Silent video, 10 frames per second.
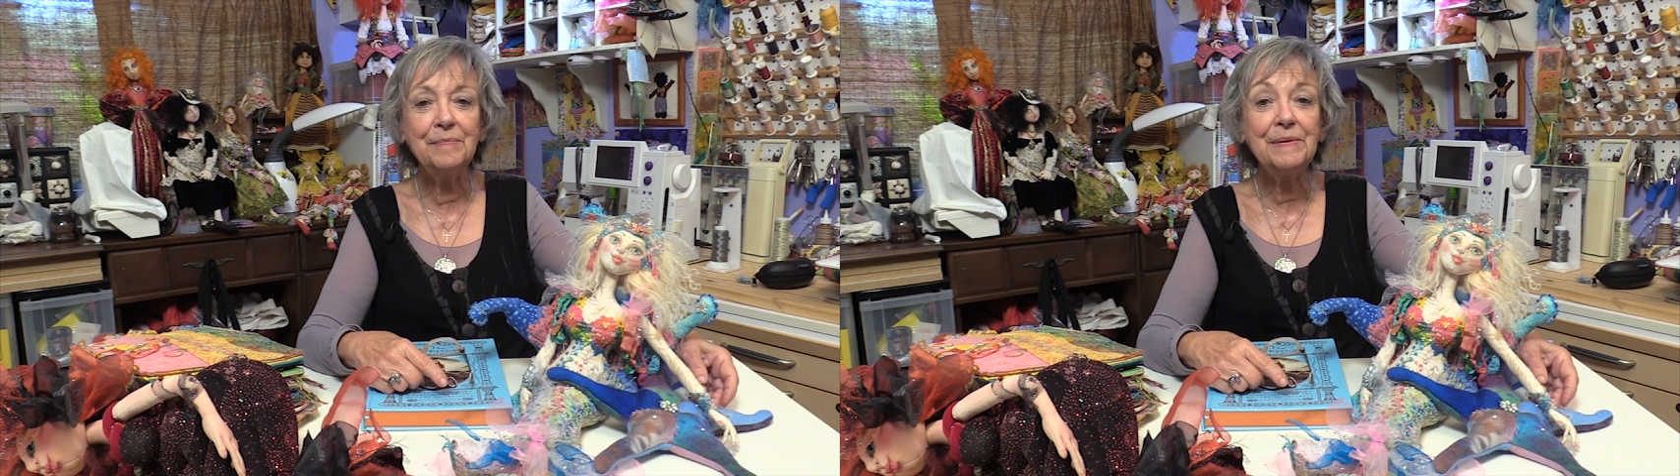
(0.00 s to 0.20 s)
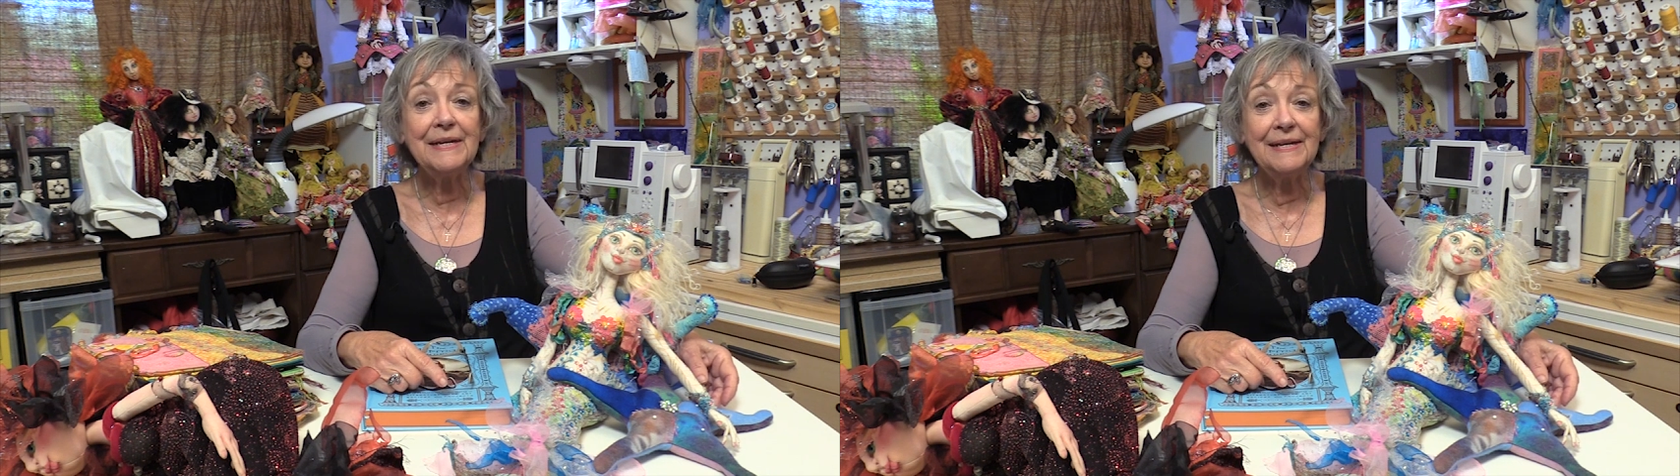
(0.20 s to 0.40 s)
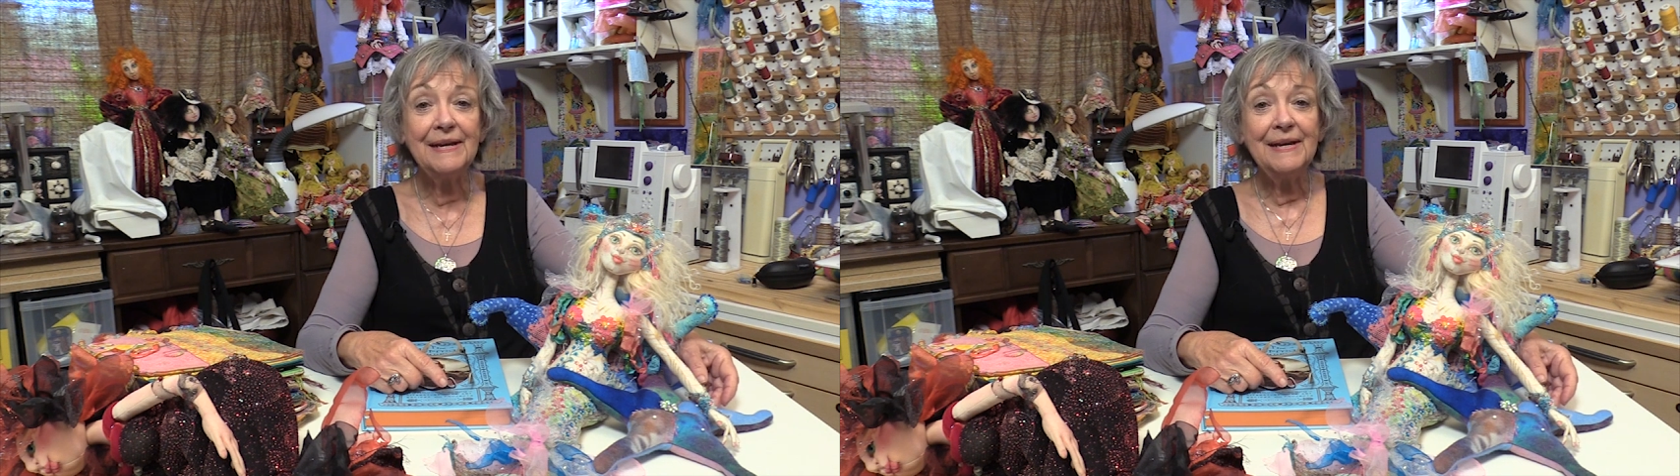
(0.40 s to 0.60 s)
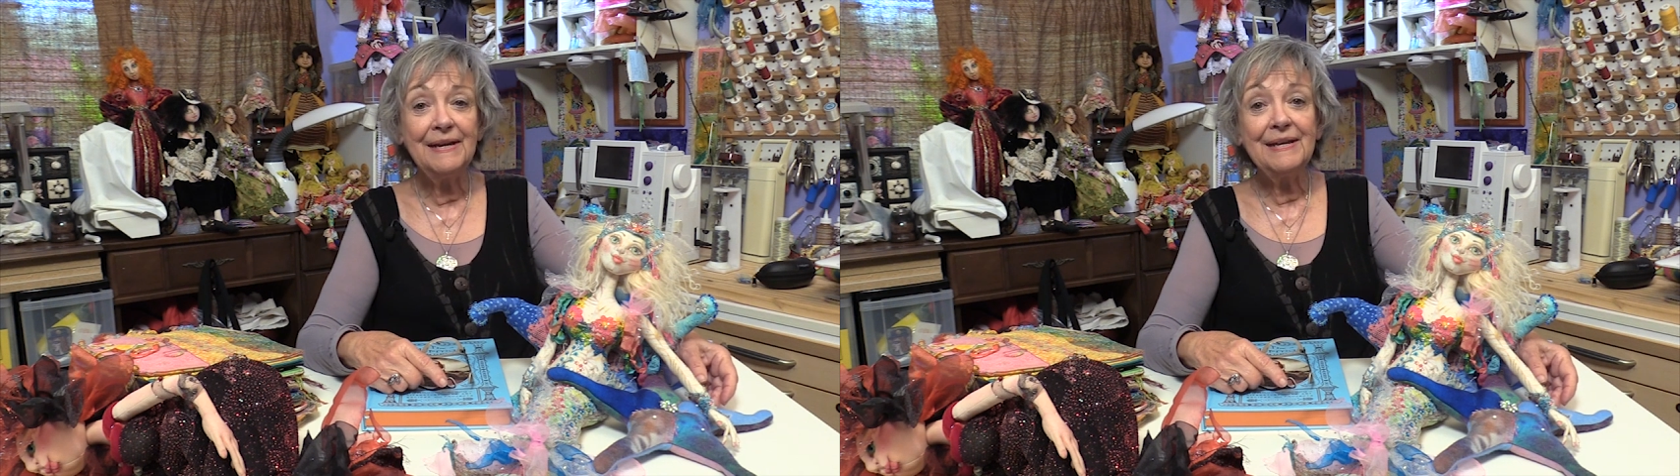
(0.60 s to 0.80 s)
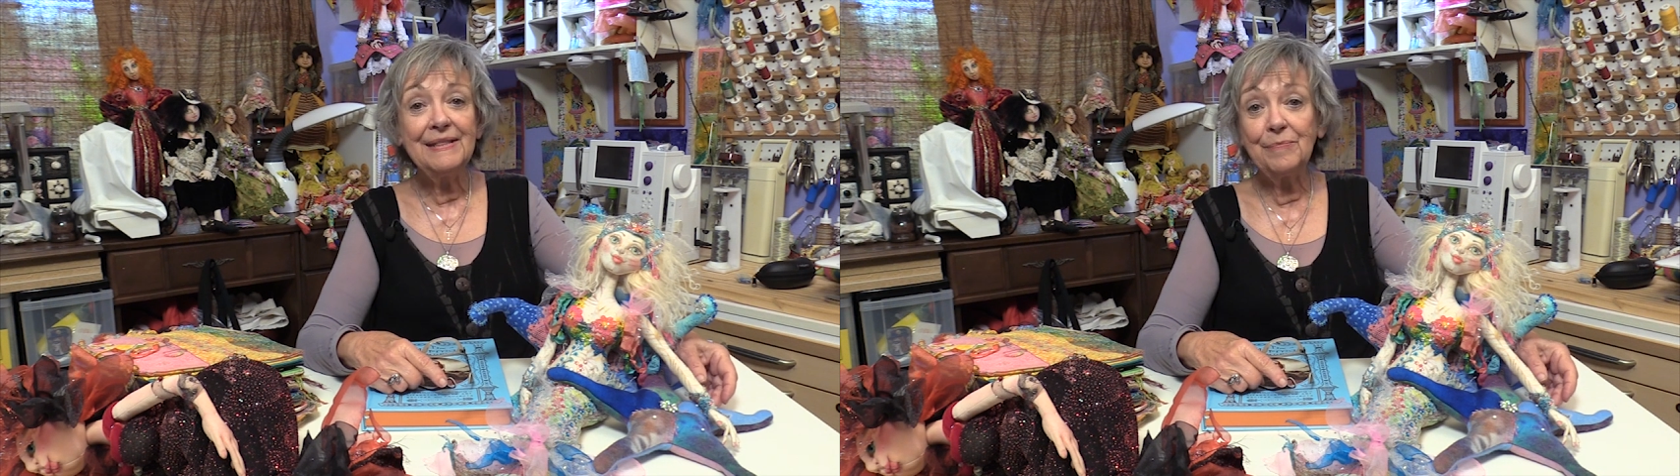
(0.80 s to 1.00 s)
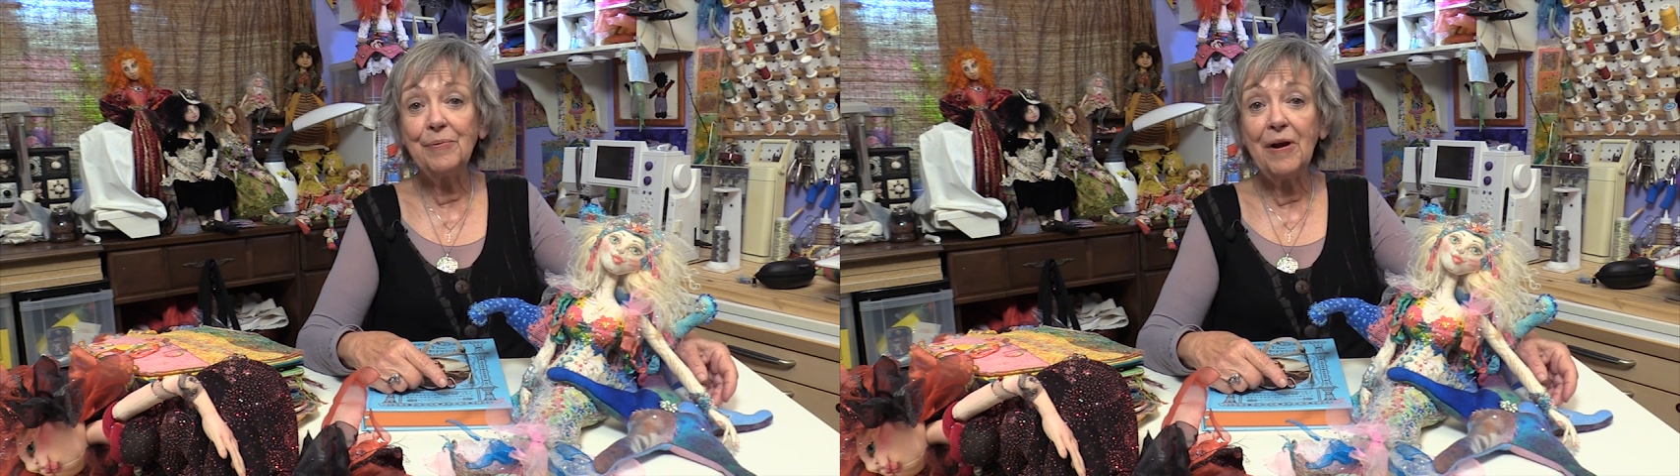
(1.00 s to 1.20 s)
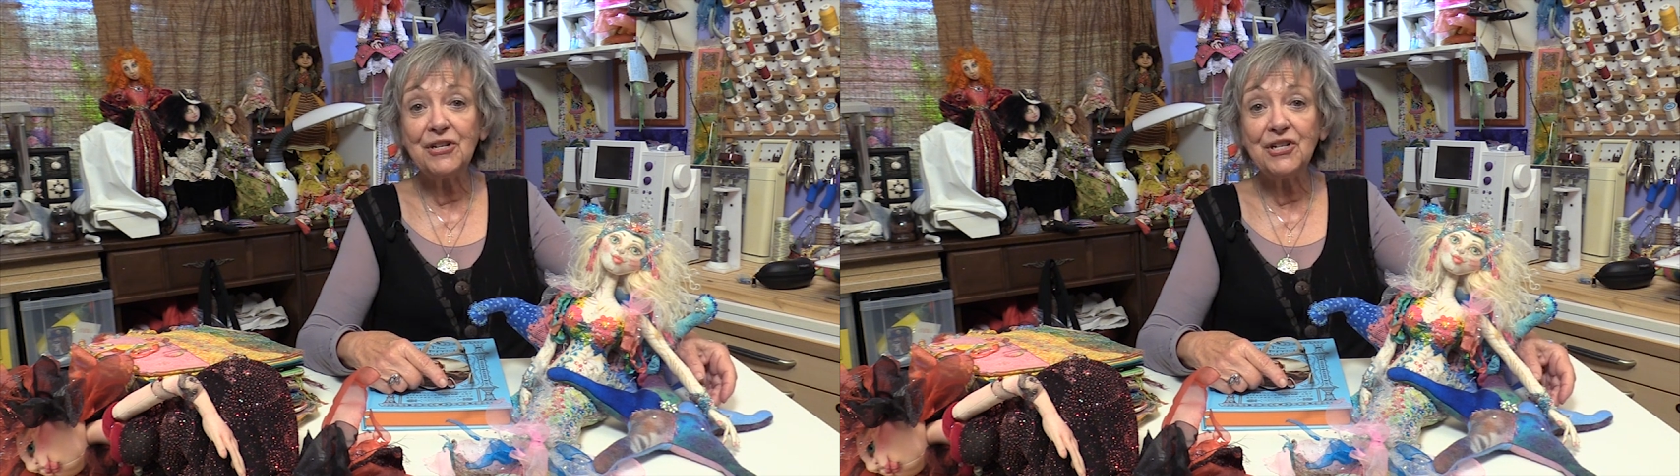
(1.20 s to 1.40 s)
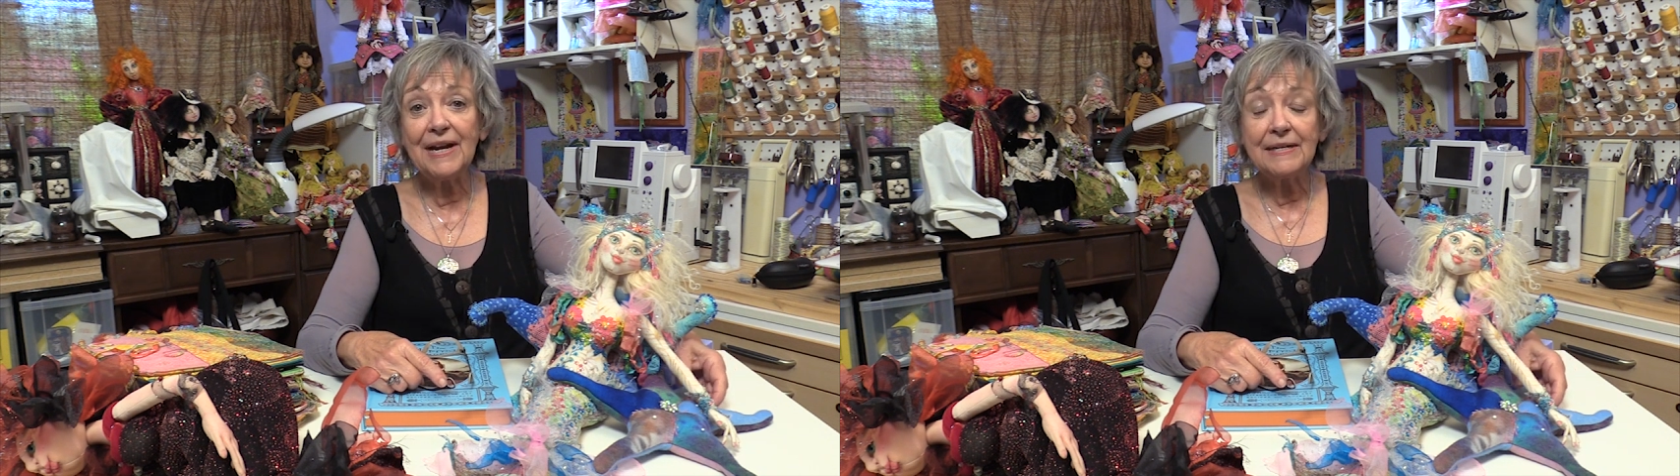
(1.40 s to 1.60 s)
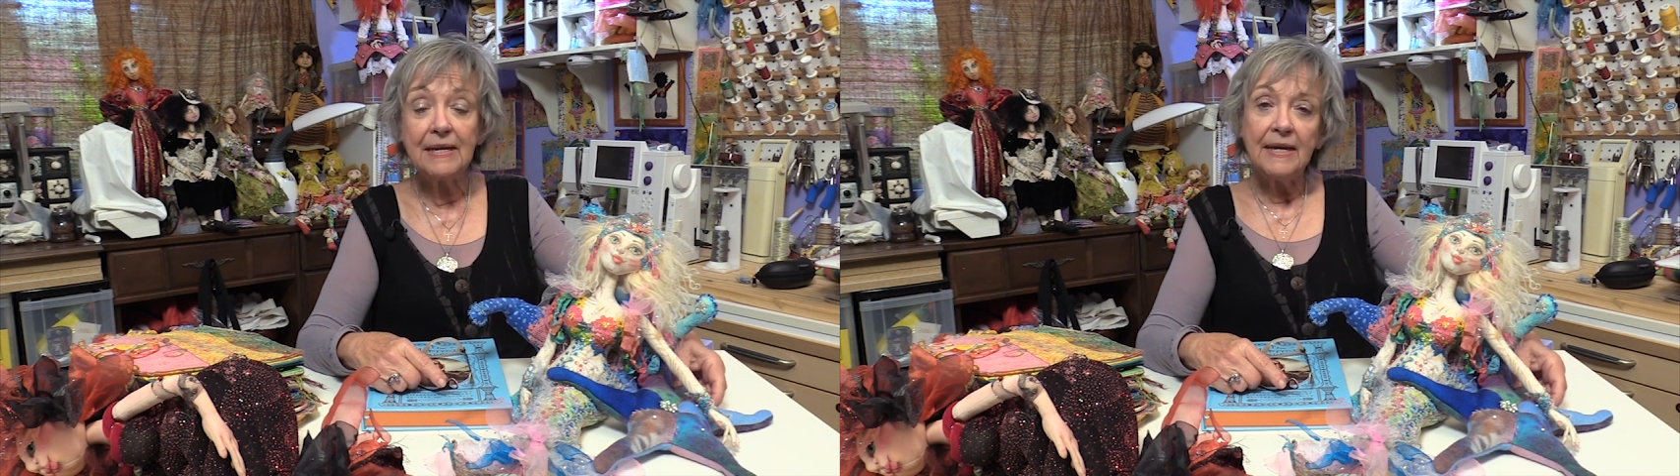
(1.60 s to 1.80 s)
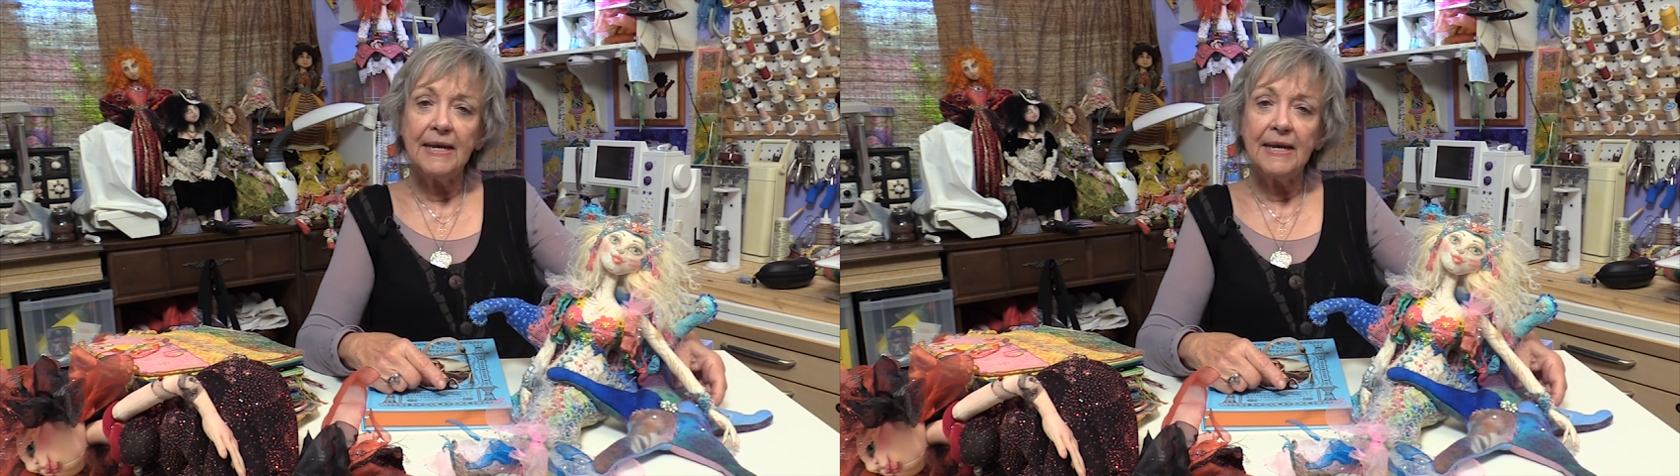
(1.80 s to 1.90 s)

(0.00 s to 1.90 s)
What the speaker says: to be the project.